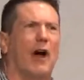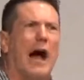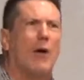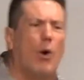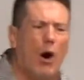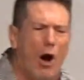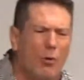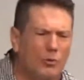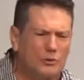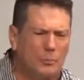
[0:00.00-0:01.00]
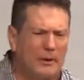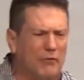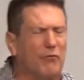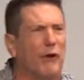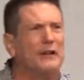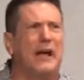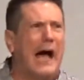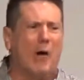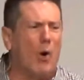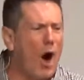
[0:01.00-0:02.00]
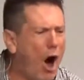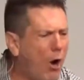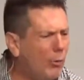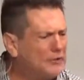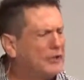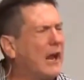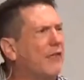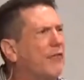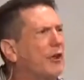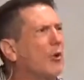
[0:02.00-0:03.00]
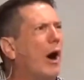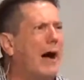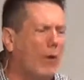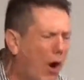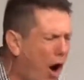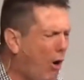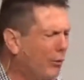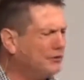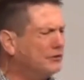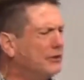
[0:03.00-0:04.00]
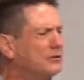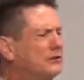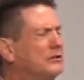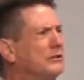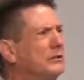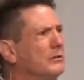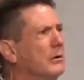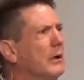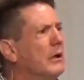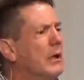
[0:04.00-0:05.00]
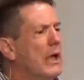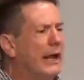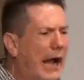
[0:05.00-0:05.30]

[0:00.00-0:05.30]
I will always be your friend. I will always care for you. I will always nurture you. And